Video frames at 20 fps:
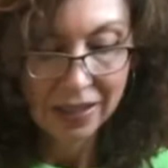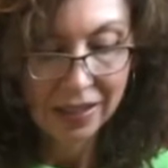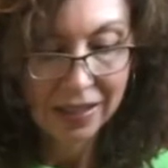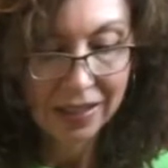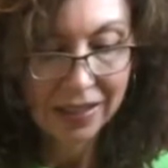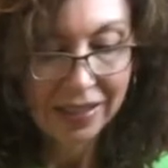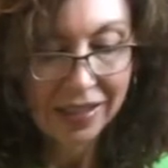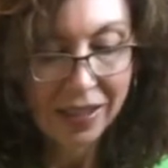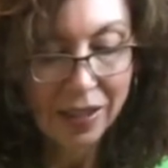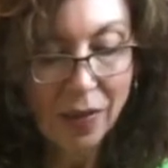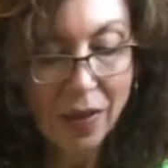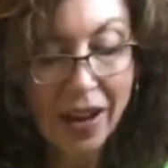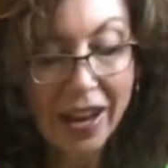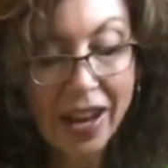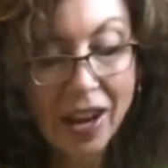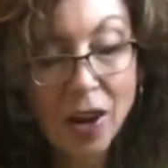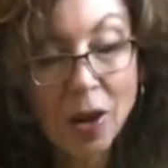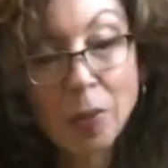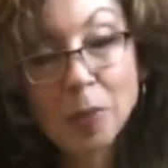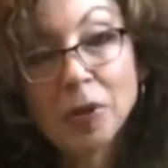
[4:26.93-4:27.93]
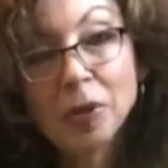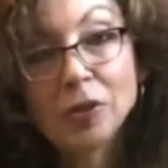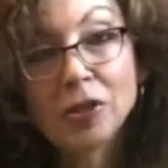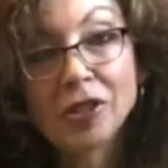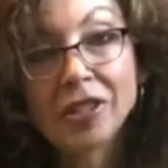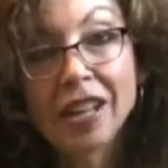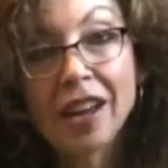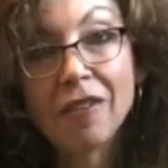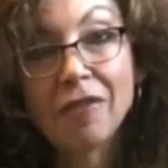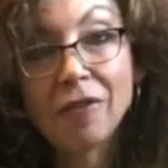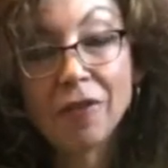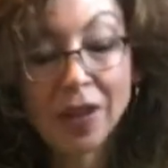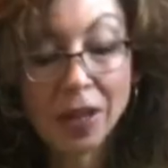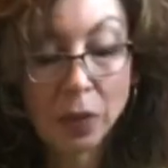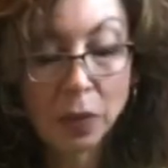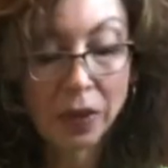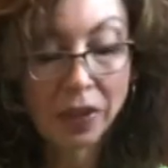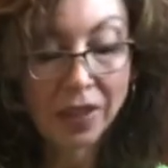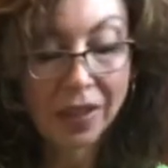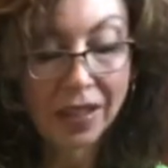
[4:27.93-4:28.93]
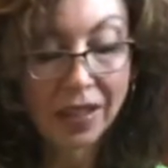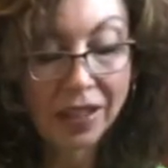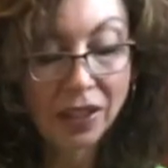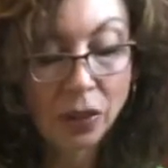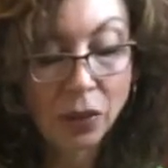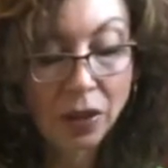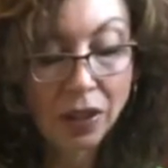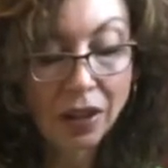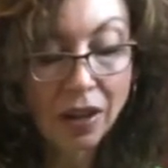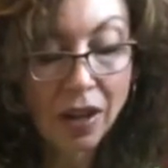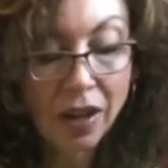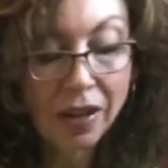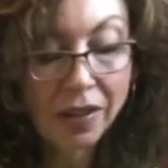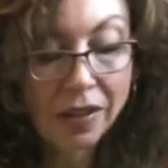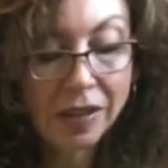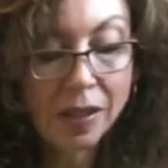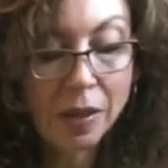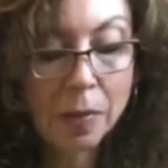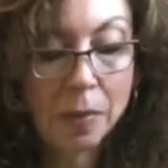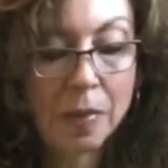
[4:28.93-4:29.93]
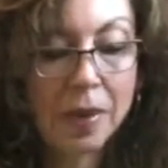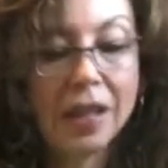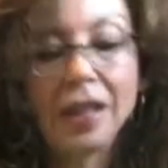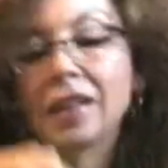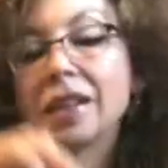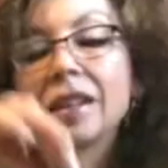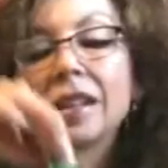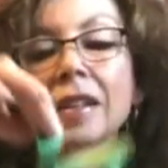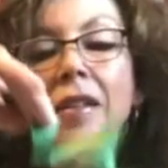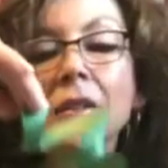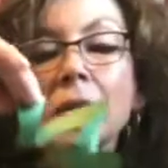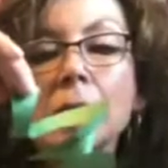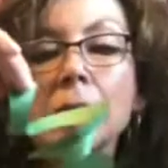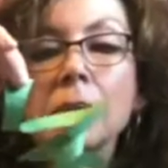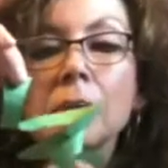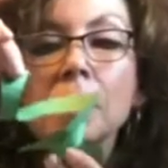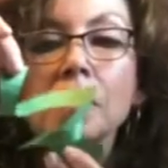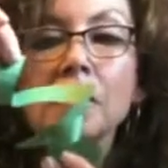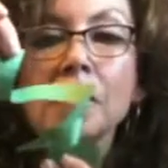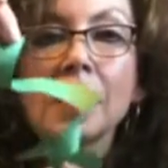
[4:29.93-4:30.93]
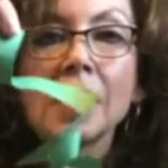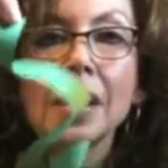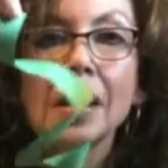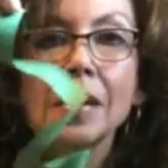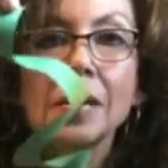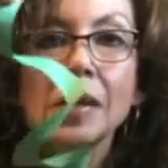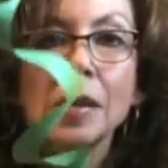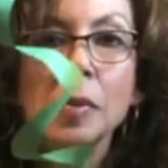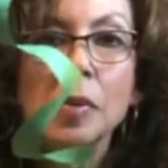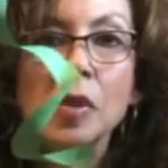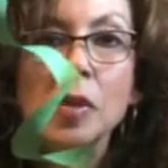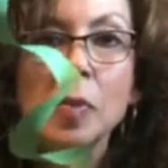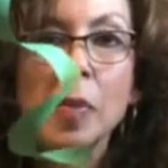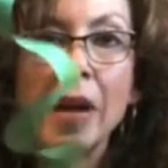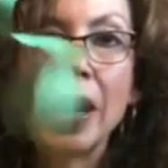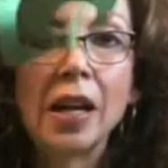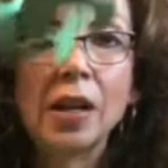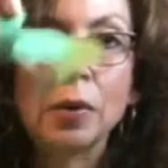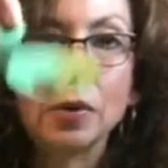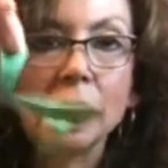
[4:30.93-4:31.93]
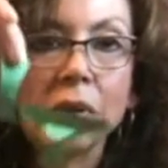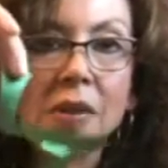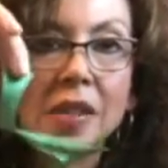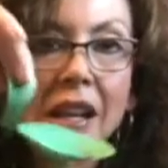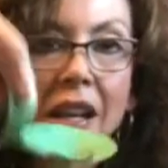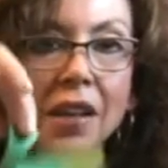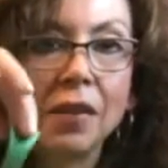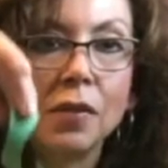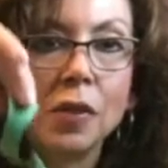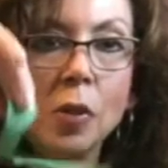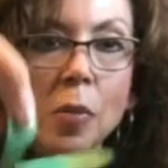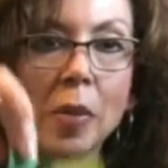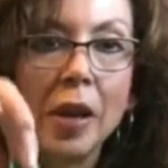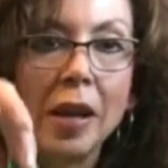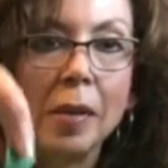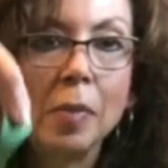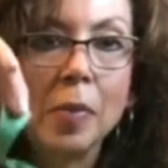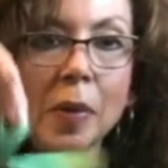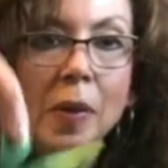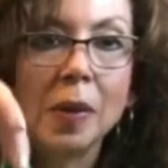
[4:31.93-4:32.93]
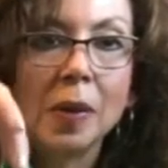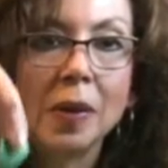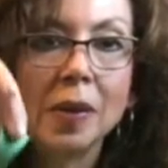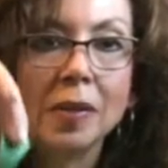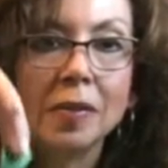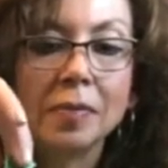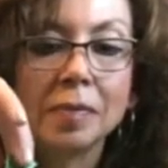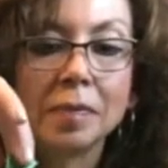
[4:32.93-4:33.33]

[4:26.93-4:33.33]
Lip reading: So I hope you just have fun with it. You can also make some spirals out of your paper.